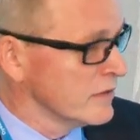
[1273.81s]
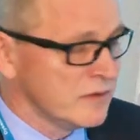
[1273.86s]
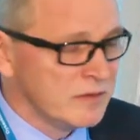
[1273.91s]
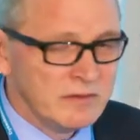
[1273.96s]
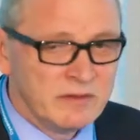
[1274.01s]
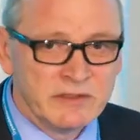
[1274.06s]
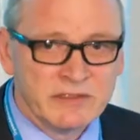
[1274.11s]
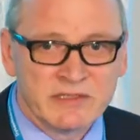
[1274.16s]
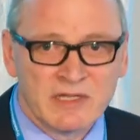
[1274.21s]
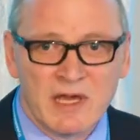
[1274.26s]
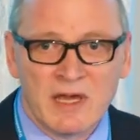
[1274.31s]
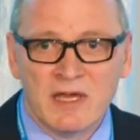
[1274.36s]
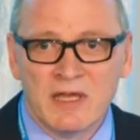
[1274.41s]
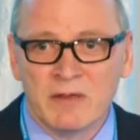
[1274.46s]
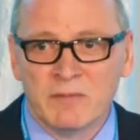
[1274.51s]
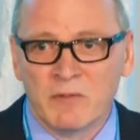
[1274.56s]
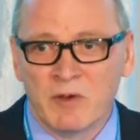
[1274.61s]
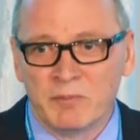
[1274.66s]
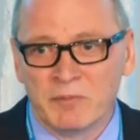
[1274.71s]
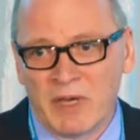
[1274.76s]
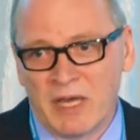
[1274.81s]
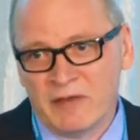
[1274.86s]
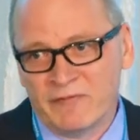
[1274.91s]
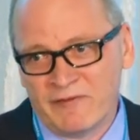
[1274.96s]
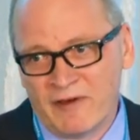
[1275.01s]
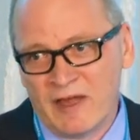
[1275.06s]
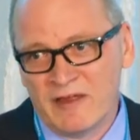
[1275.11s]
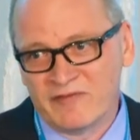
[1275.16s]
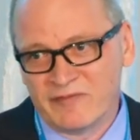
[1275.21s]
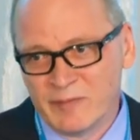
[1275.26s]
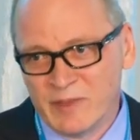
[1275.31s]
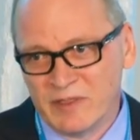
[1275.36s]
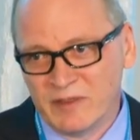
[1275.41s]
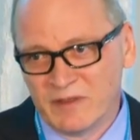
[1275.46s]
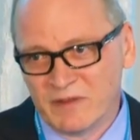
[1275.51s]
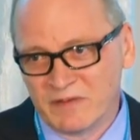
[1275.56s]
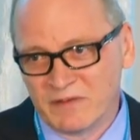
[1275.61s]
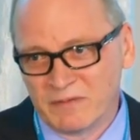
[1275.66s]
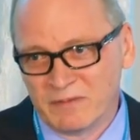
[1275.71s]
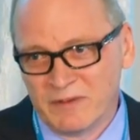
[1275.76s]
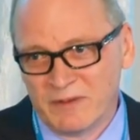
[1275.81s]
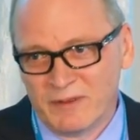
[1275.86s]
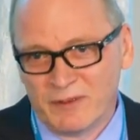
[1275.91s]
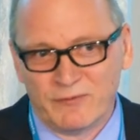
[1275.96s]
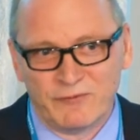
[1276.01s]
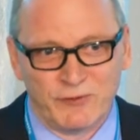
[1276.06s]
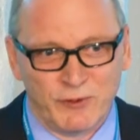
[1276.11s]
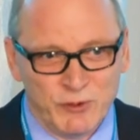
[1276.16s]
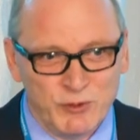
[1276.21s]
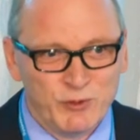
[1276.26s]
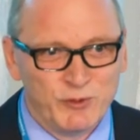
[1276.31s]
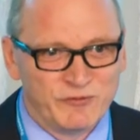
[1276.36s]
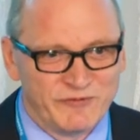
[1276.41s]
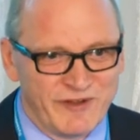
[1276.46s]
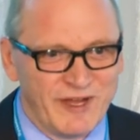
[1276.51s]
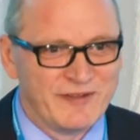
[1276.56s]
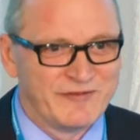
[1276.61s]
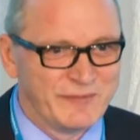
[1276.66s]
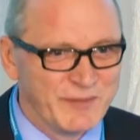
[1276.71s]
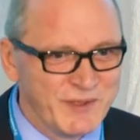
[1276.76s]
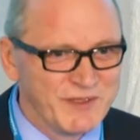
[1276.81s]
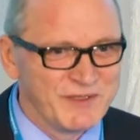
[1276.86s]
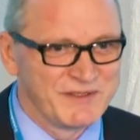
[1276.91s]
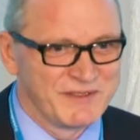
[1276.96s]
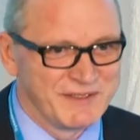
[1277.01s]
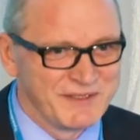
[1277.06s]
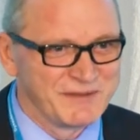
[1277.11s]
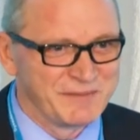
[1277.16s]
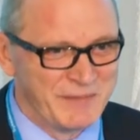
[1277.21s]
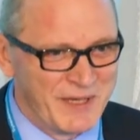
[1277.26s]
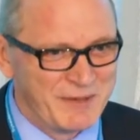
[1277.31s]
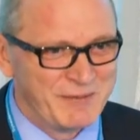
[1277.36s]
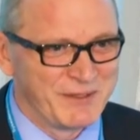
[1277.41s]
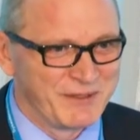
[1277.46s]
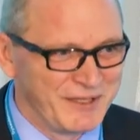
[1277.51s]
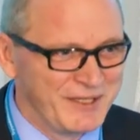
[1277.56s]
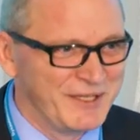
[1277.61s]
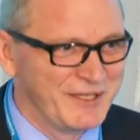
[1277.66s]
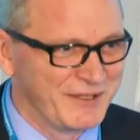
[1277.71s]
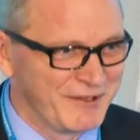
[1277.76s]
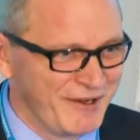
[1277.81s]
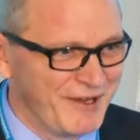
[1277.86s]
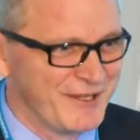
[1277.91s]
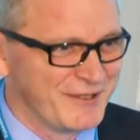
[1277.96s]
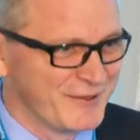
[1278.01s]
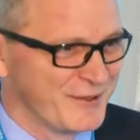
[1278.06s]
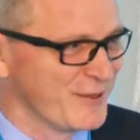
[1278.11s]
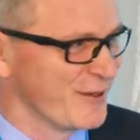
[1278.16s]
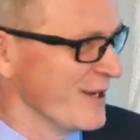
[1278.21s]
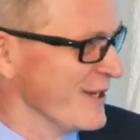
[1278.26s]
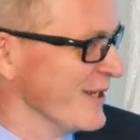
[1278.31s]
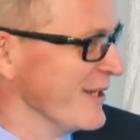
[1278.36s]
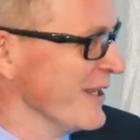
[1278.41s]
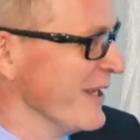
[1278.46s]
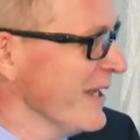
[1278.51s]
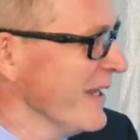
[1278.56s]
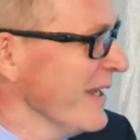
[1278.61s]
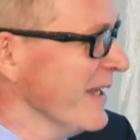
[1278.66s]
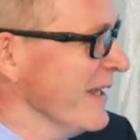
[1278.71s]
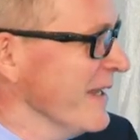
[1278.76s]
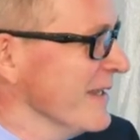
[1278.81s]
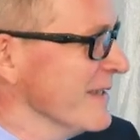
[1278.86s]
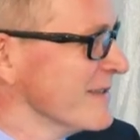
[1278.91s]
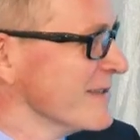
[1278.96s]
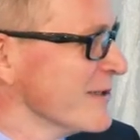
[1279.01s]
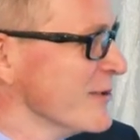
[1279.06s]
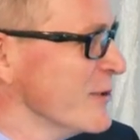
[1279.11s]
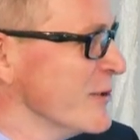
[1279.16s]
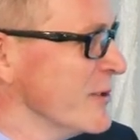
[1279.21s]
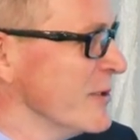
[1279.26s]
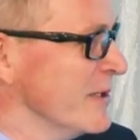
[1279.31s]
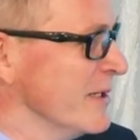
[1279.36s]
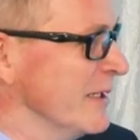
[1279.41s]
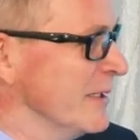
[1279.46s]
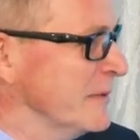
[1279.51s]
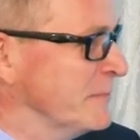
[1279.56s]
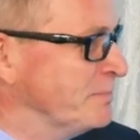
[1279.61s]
till time by 5 minutes. For you, 5 minutes is maybe really great already. So,